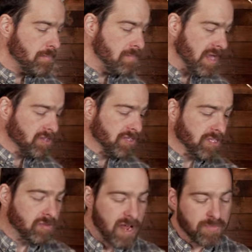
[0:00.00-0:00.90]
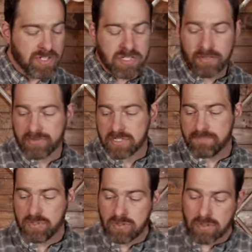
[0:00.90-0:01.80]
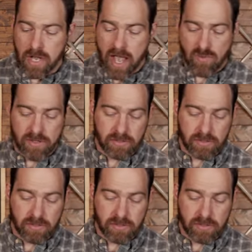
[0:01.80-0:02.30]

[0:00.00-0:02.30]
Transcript: Make sure you grab yourself a spoon and what